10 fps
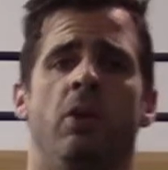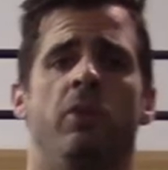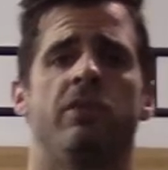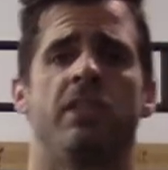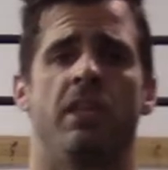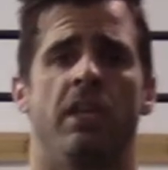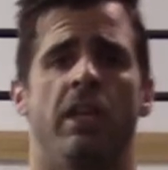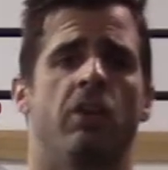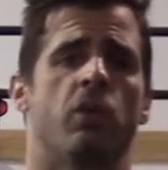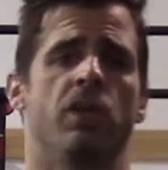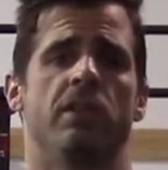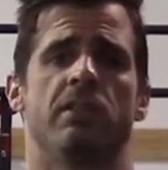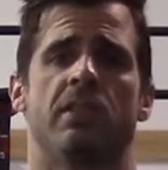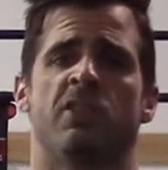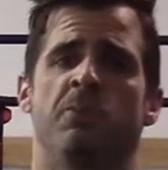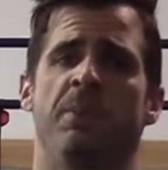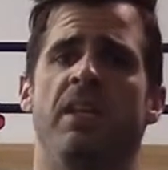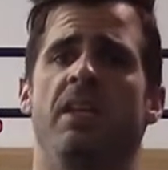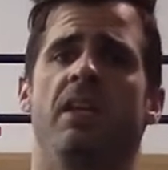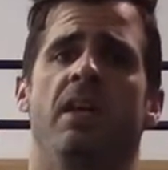We've seen increased
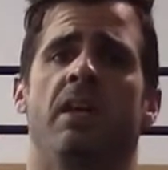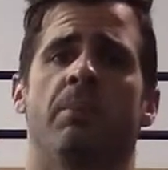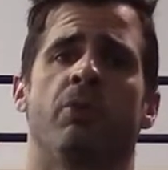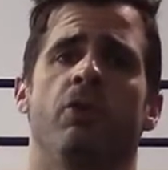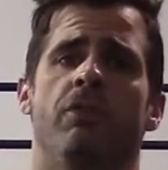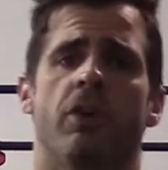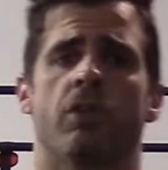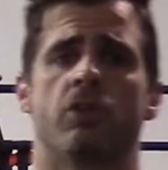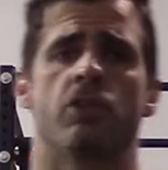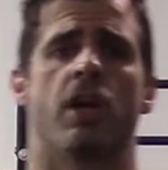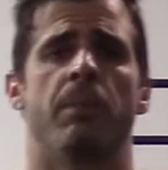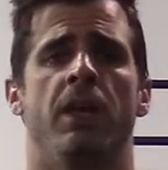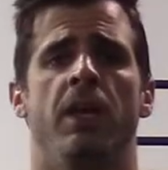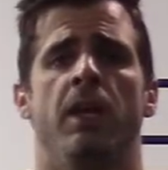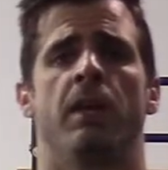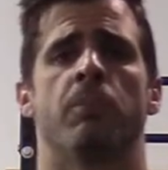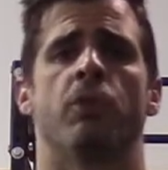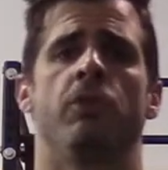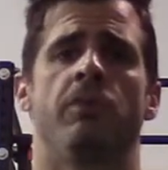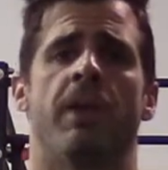speed, improved vertical jump,
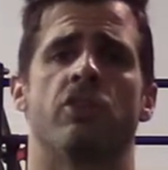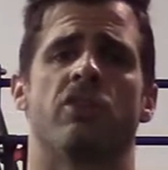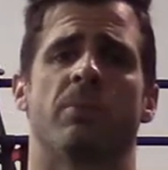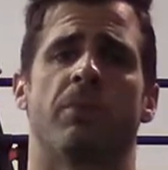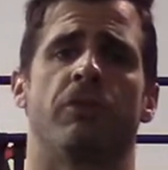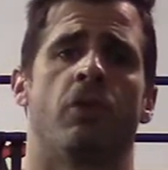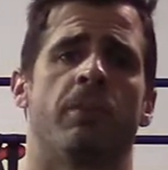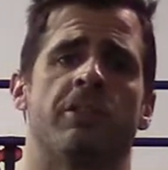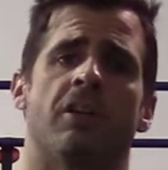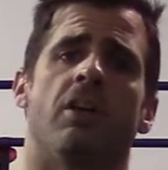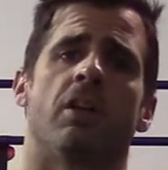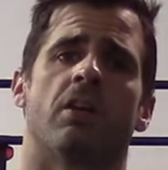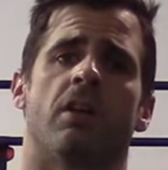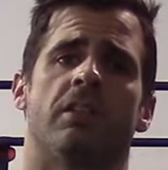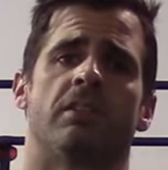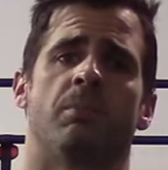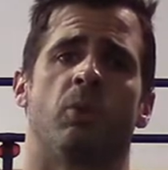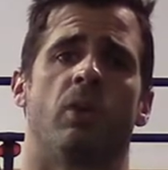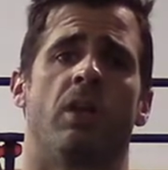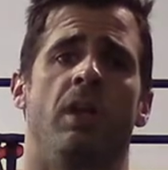improved measures of performance all across the
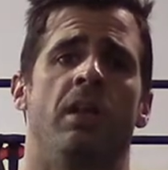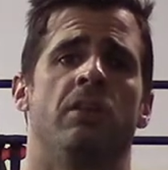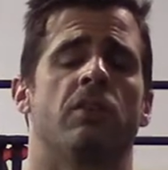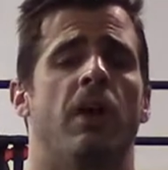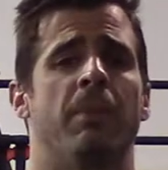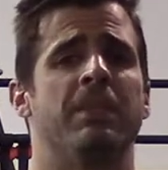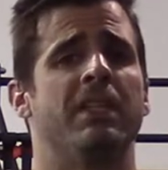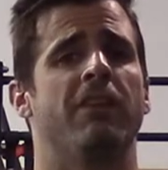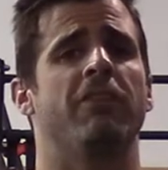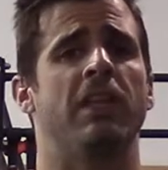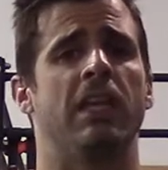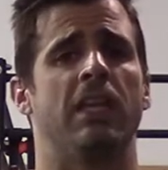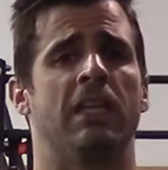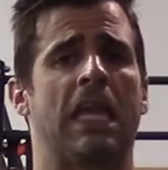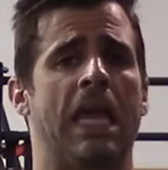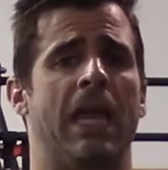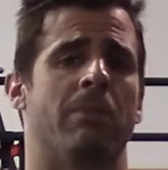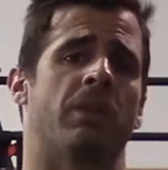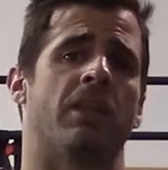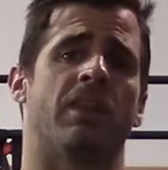board. So I'm definitely in the
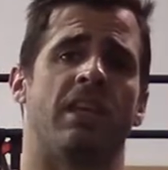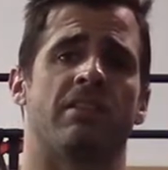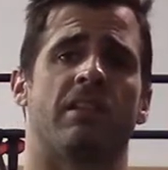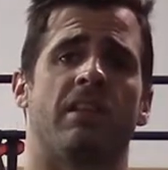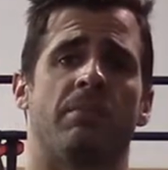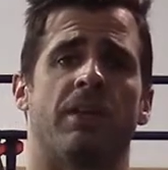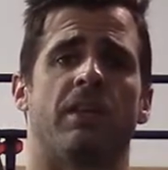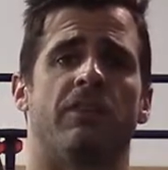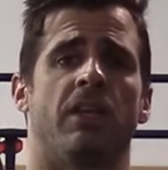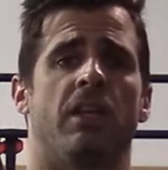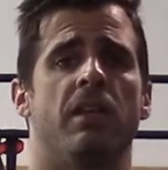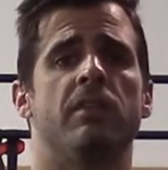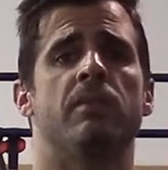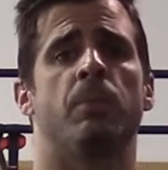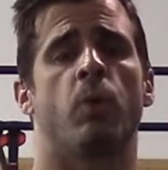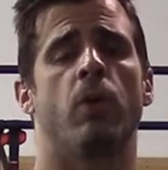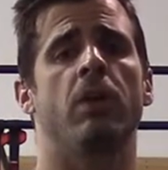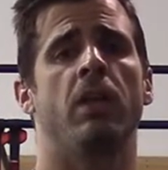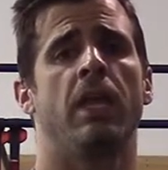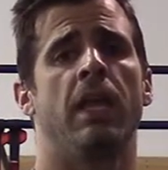camp that thinks that Olympic lifting is
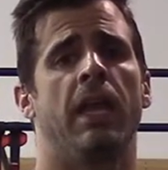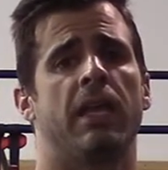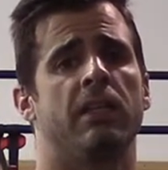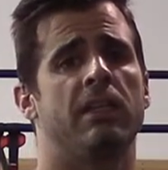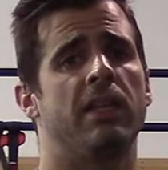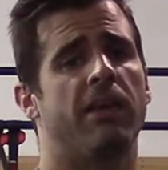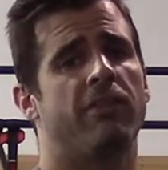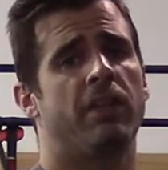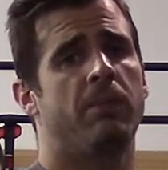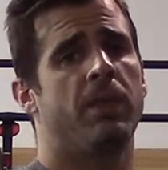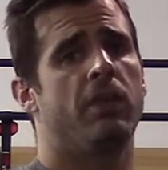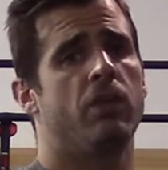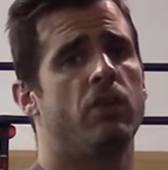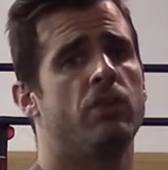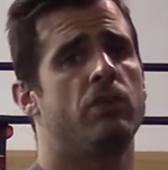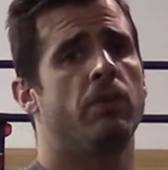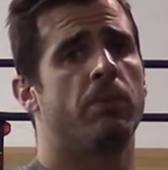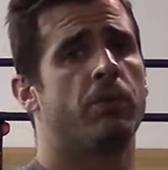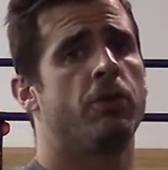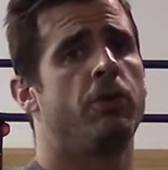important and can definitely be used to
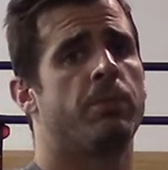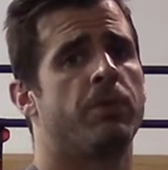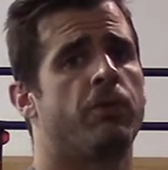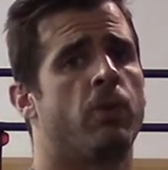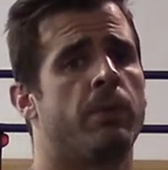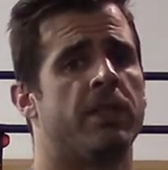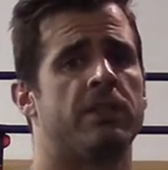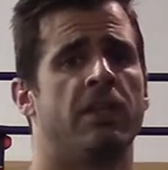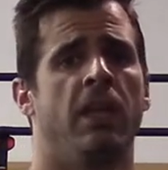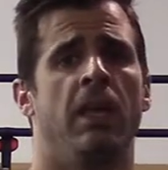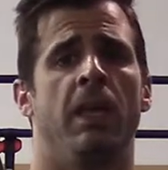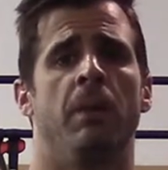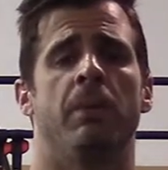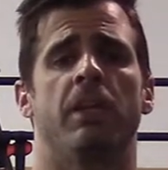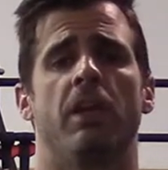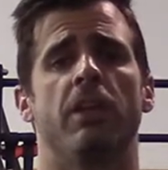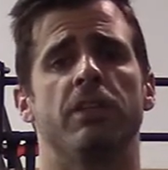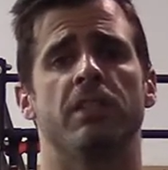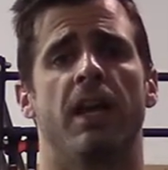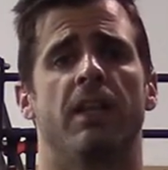improve performance. But the
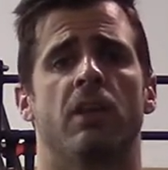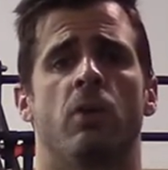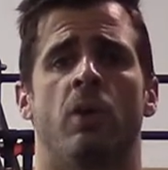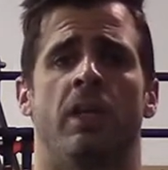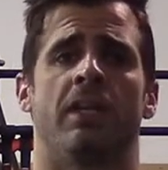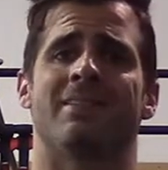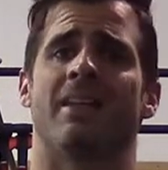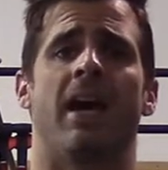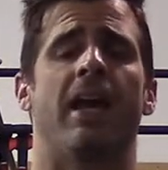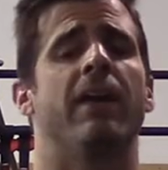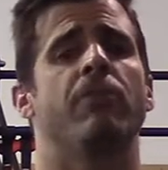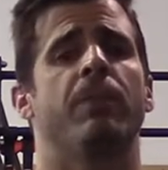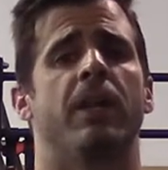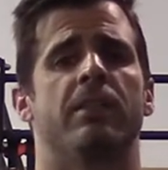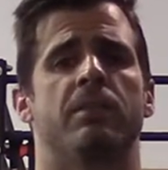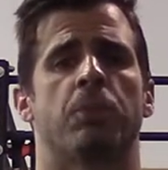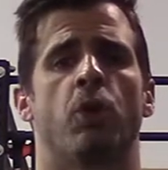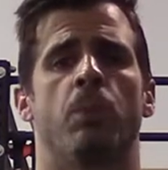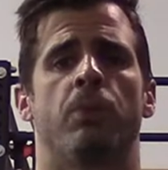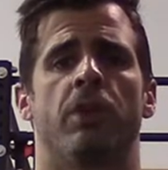other side of the coin is not everybody's
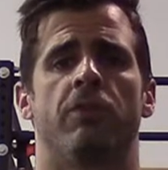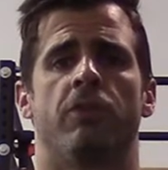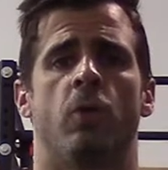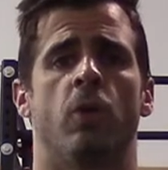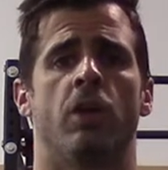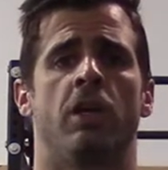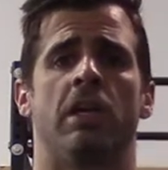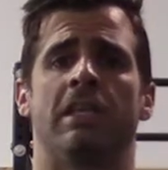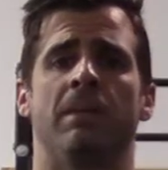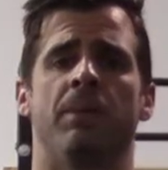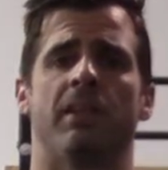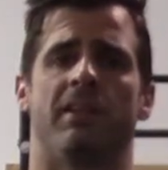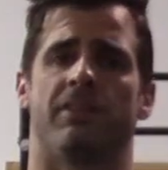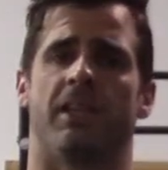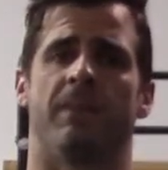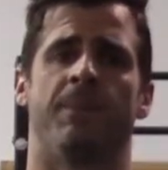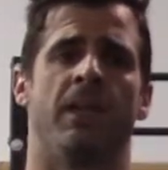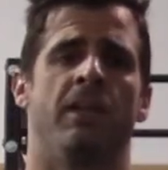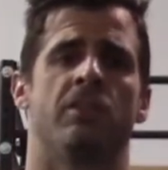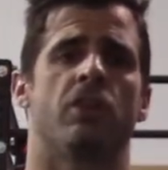appropriate for Olympic lifting.
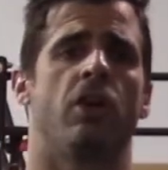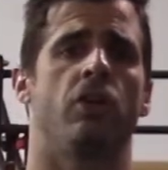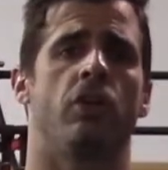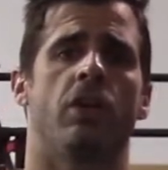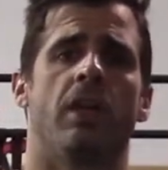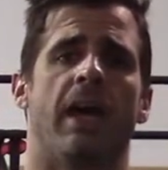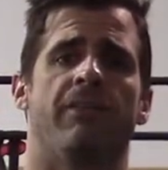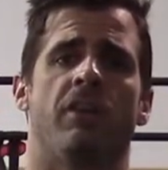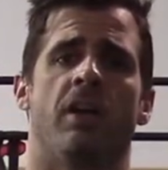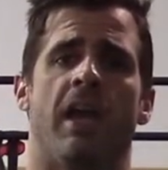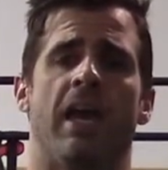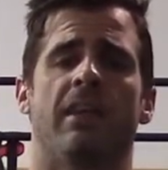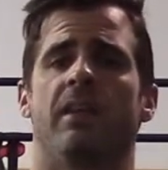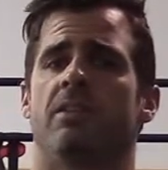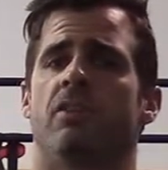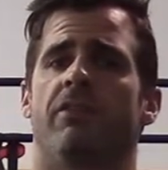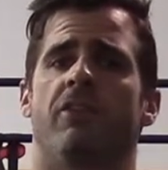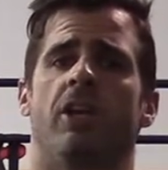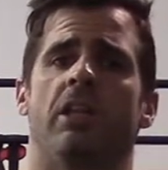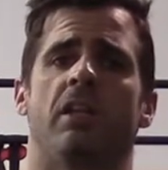So you could have young athletes who have
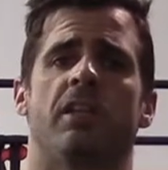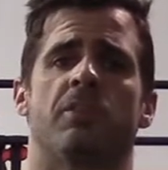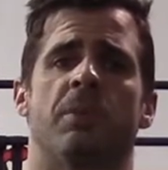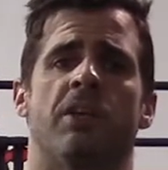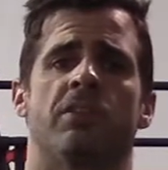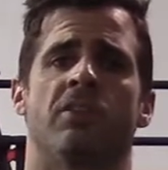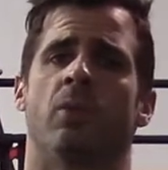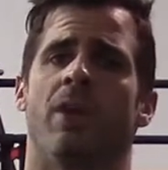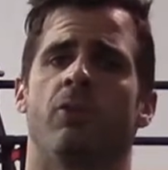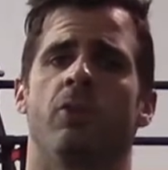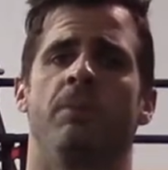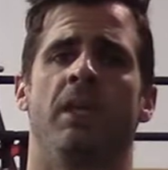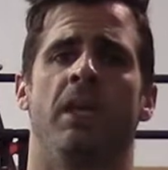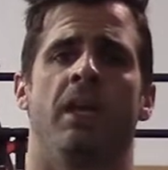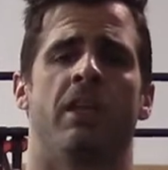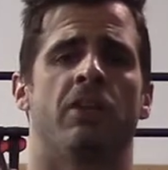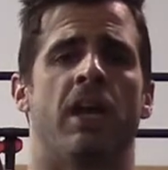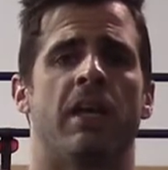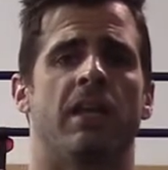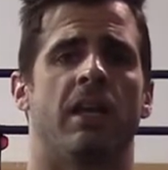very little experience in the weight room and they're
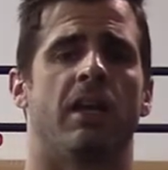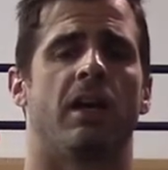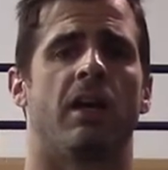not yet